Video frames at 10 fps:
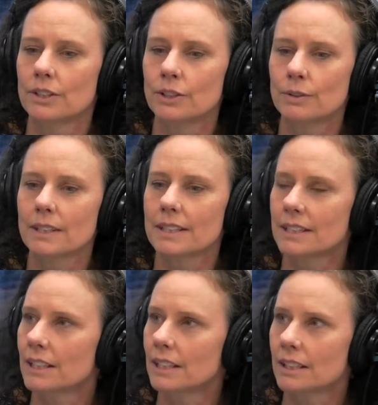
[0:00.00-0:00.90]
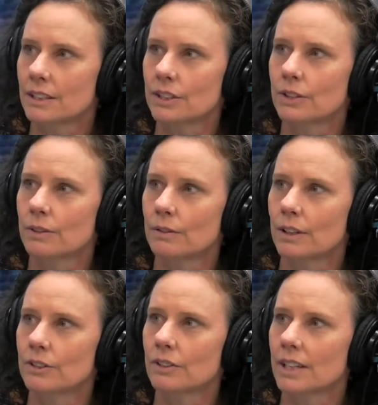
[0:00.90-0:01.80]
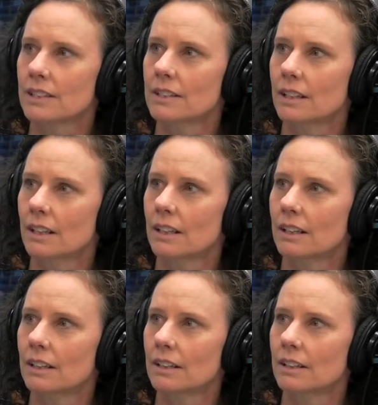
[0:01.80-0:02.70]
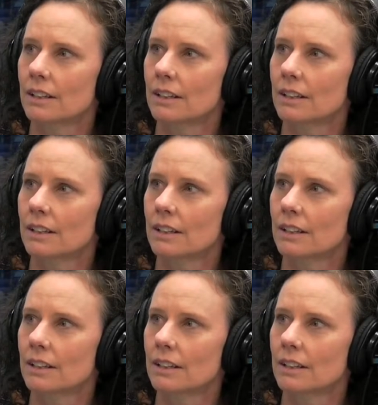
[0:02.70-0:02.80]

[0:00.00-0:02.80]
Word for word: do what's needed to address the,